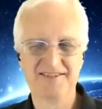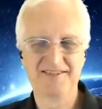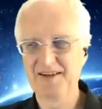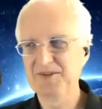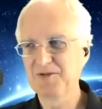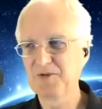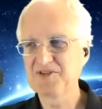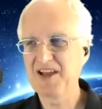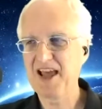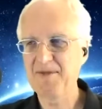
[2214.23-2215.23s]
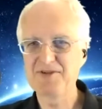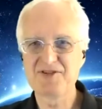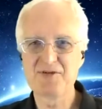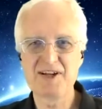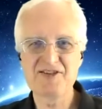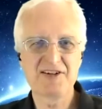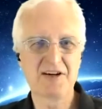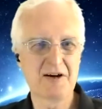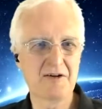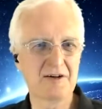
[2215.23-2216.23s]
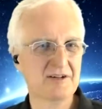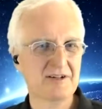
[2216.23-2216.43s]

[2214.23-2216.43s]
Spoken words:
I mean, the worst that happens is you wasted an hour.